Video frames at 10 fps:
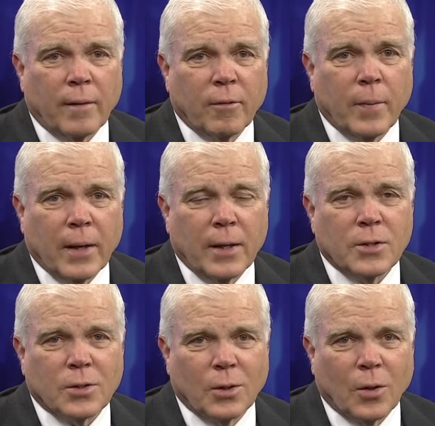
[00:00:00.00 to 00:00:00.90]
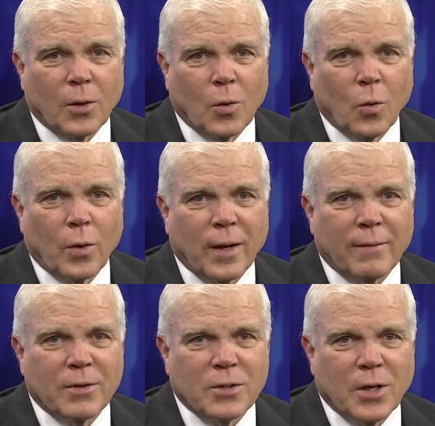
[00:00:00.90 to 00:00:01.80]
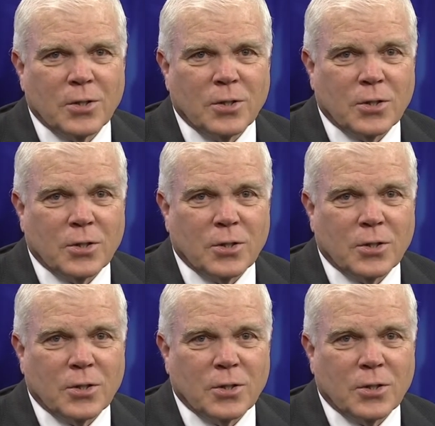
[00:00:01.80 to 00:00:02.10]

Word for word: Everybody needs to go to court and have a judge